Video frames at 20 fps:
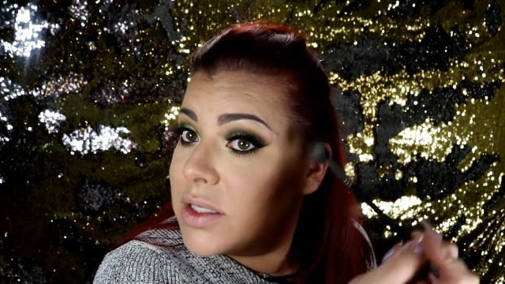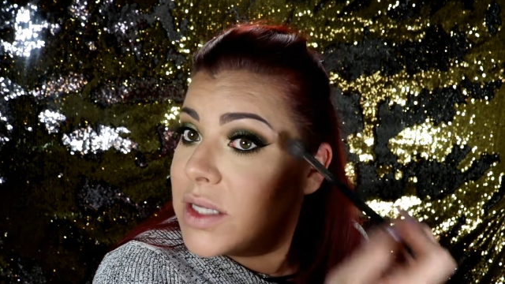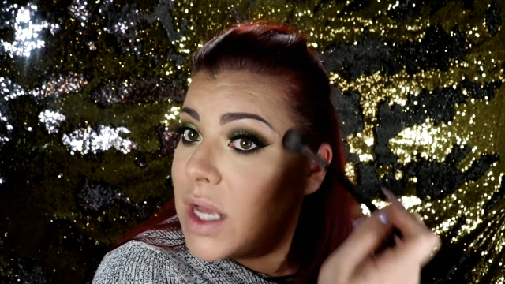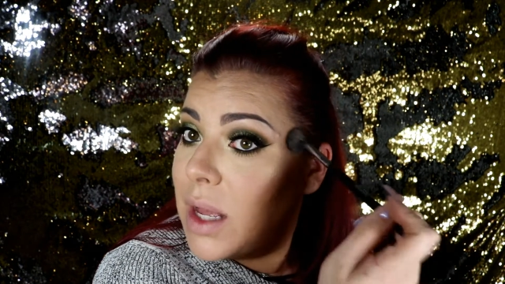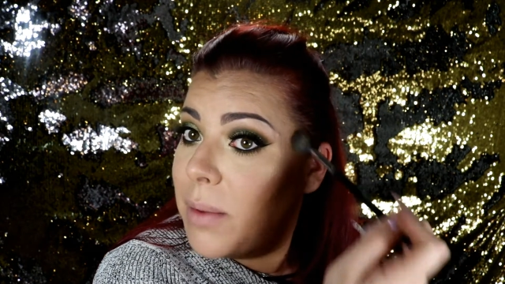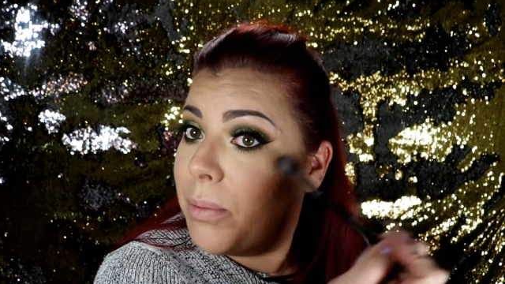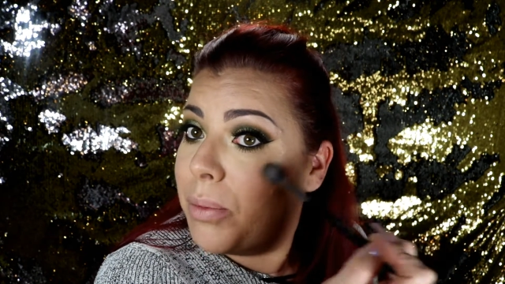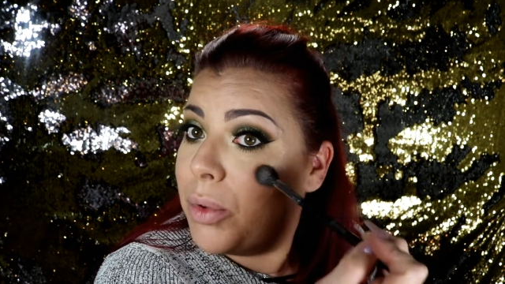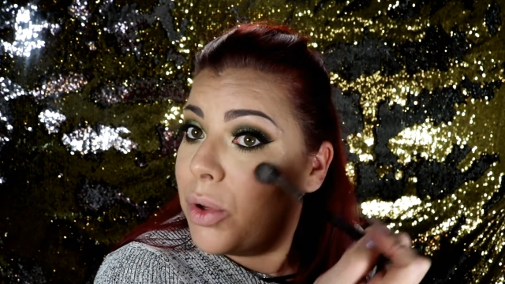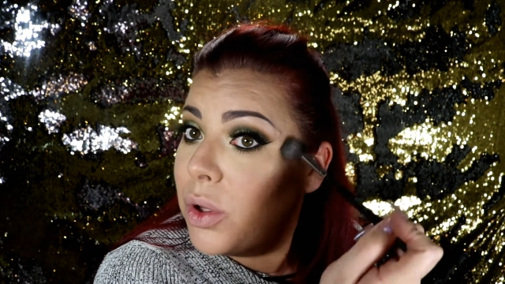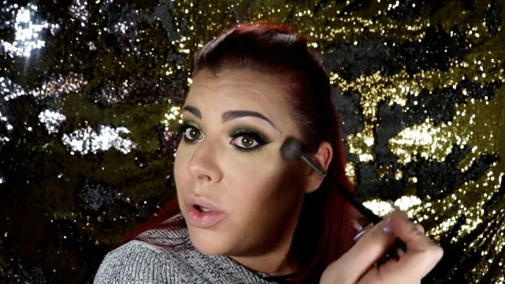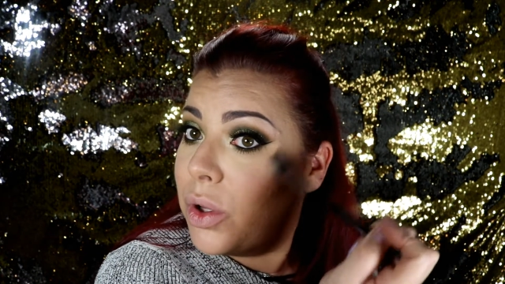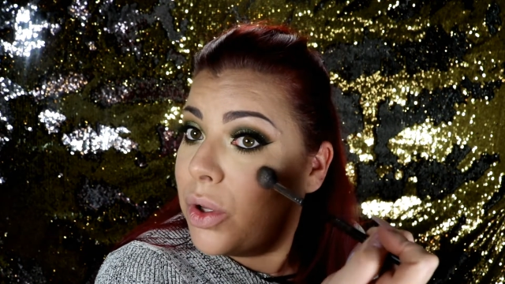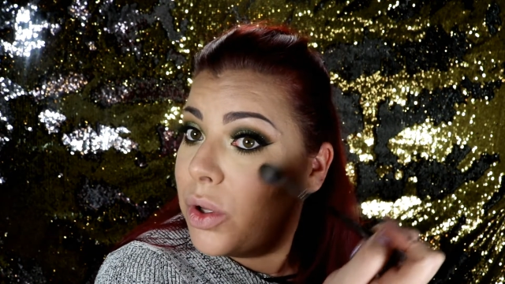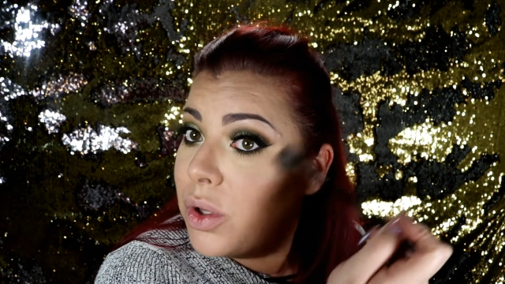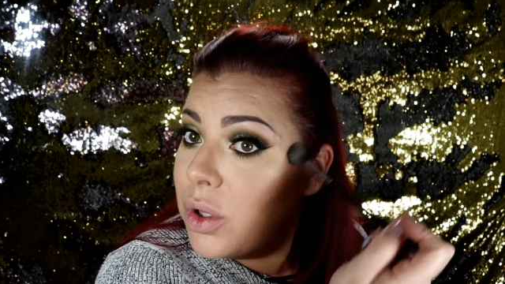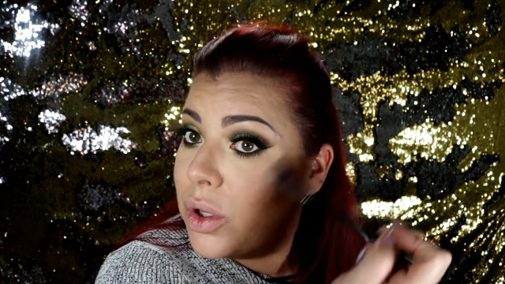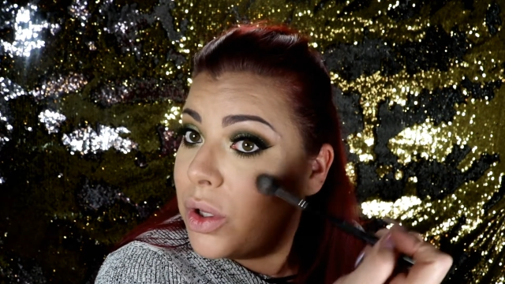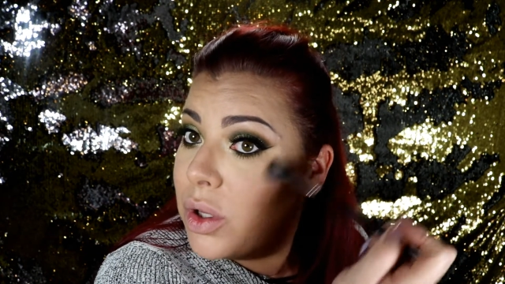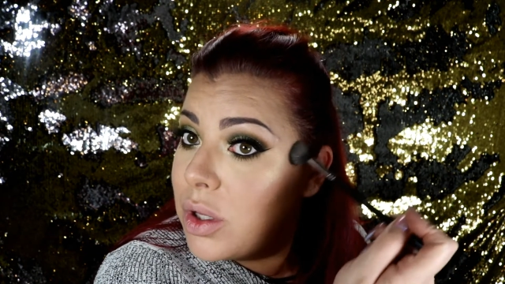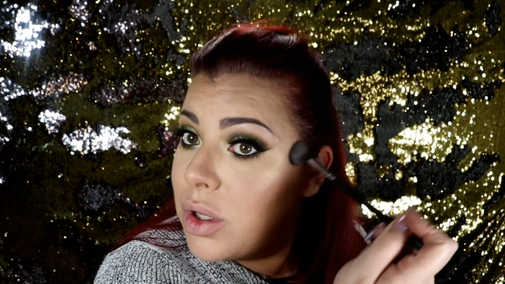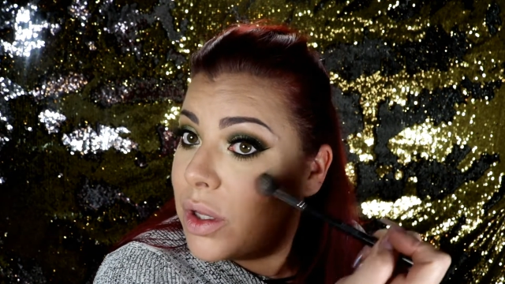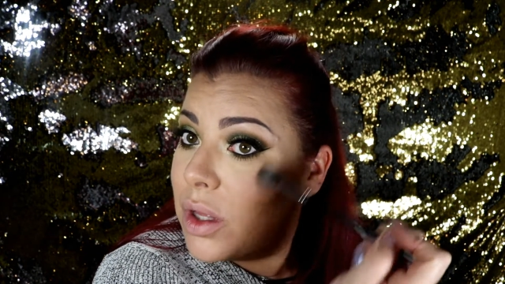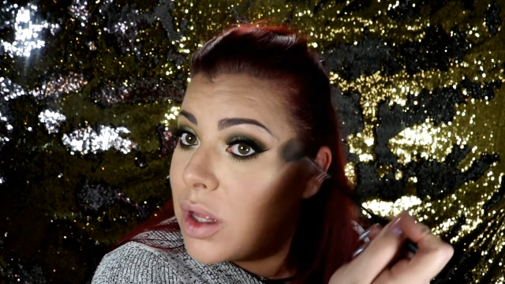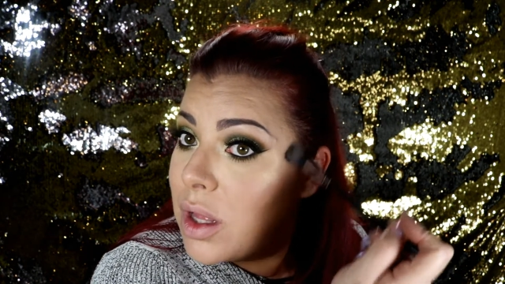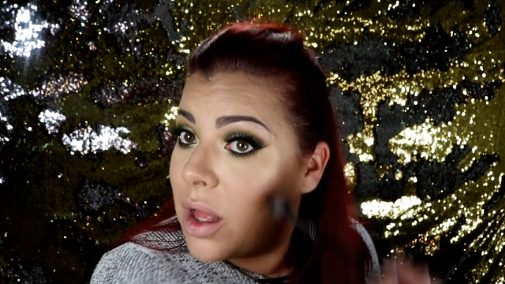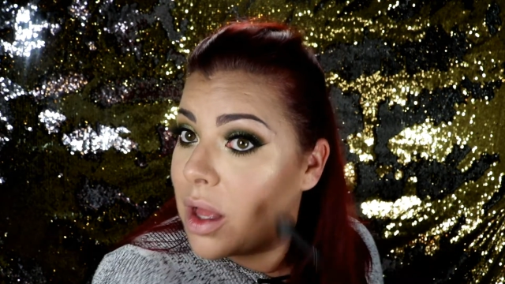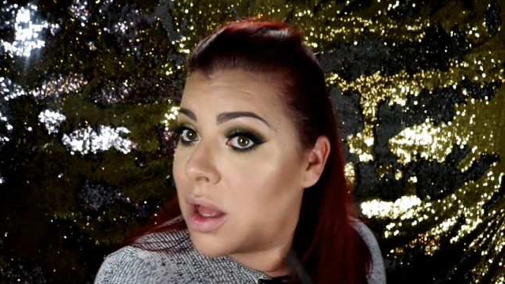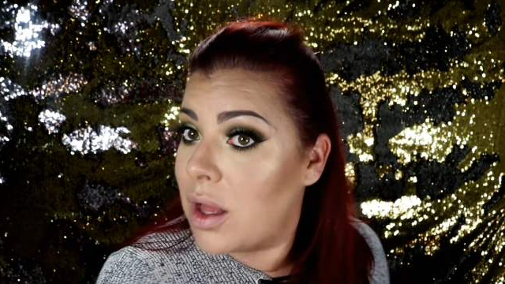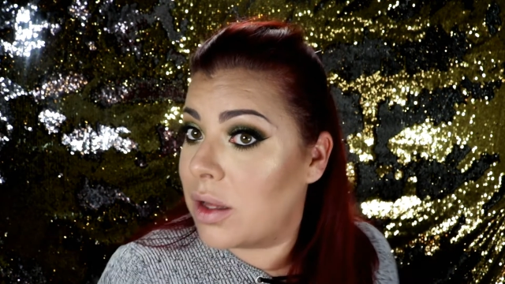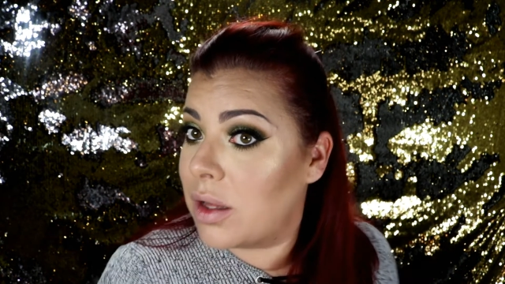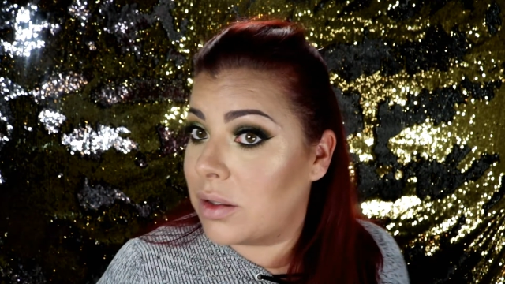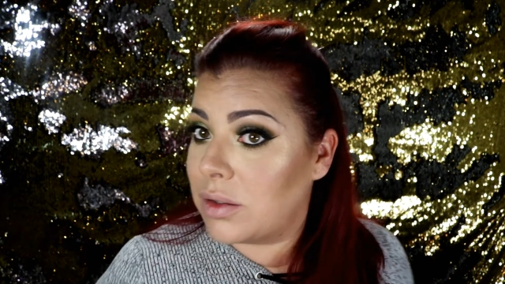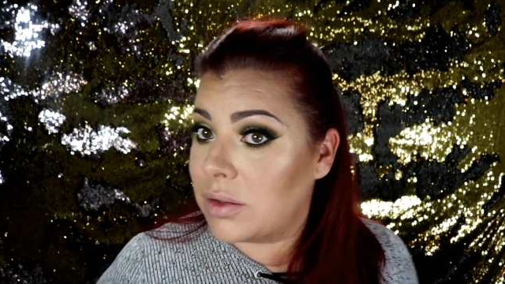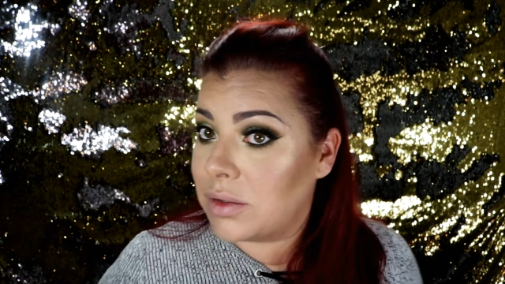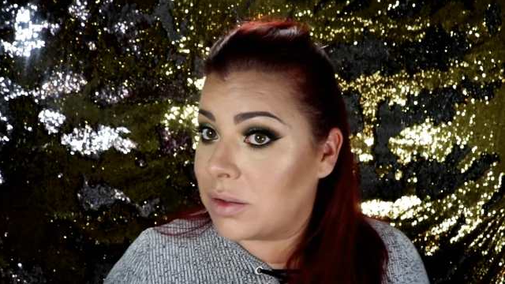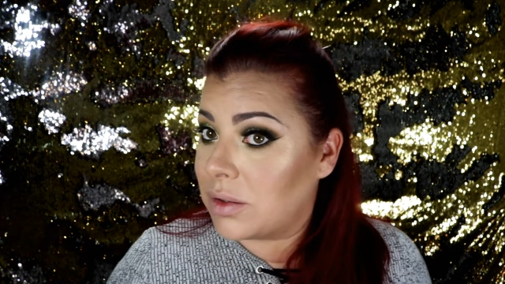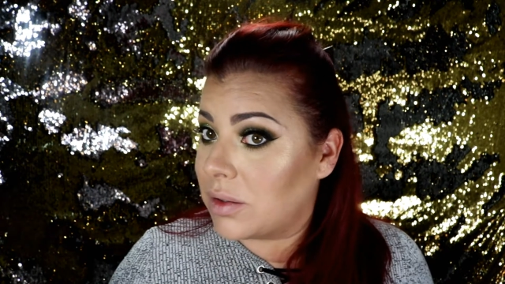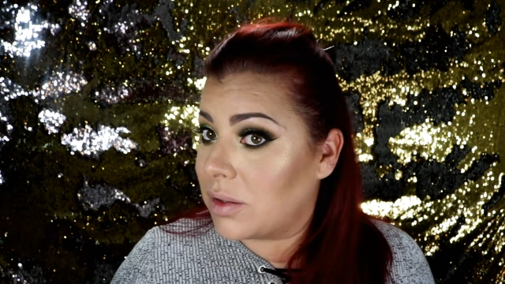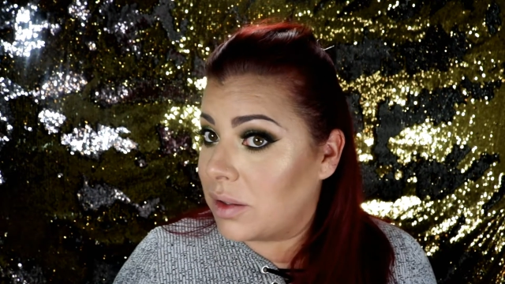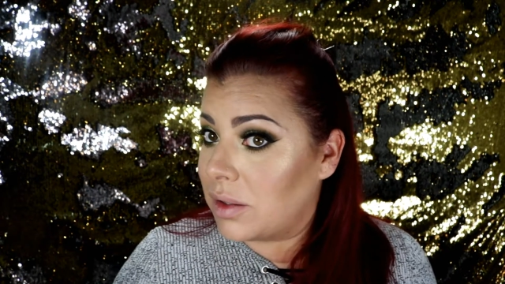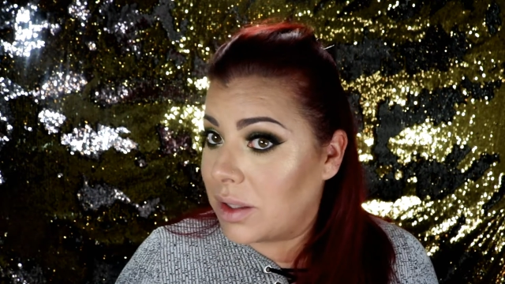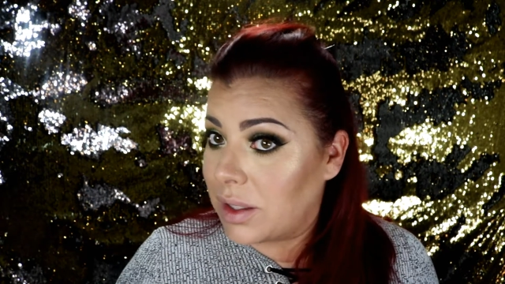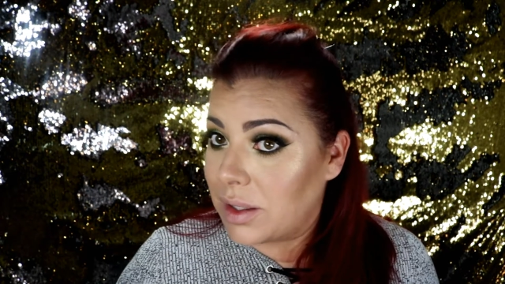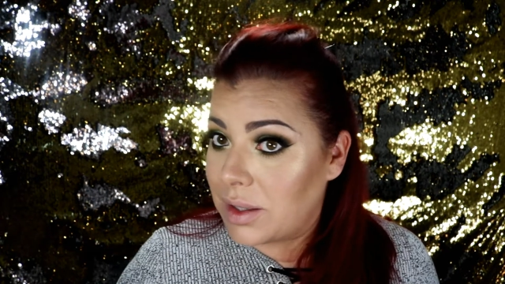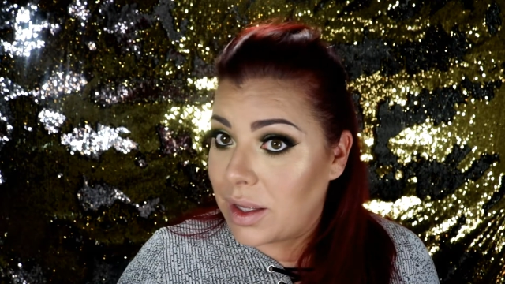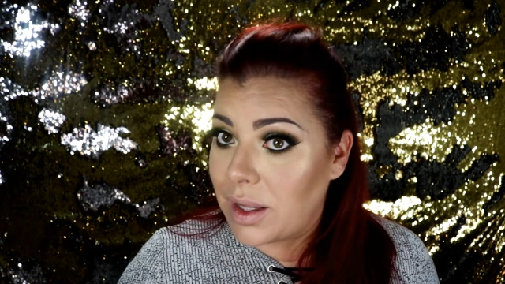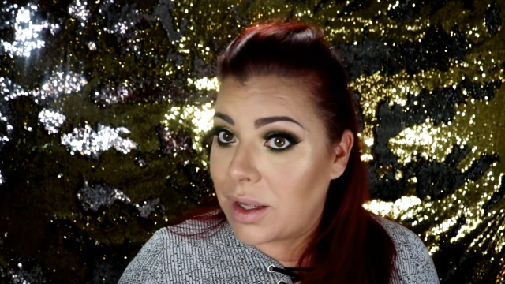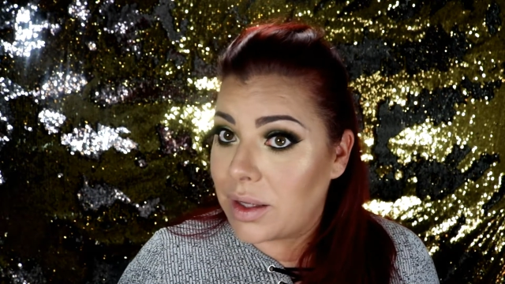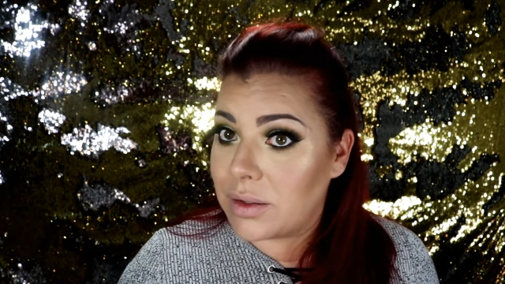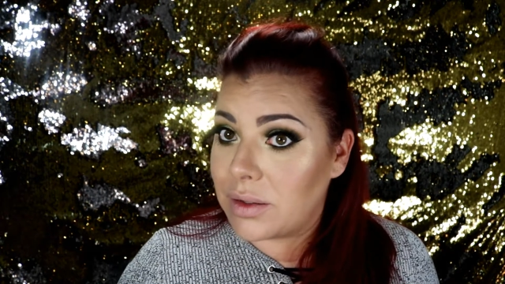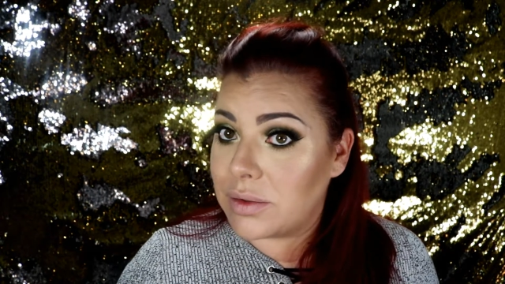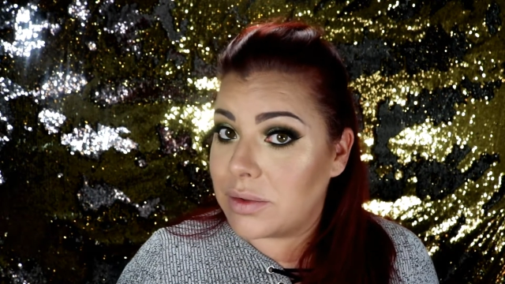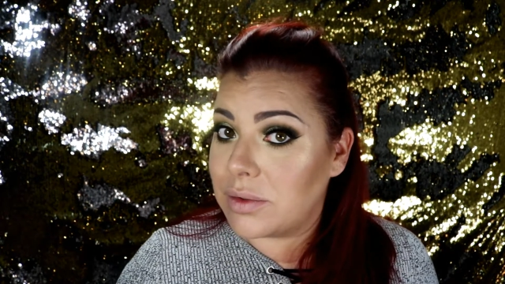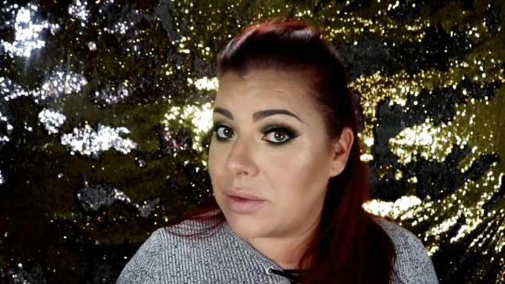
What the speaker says: temple. Look at that.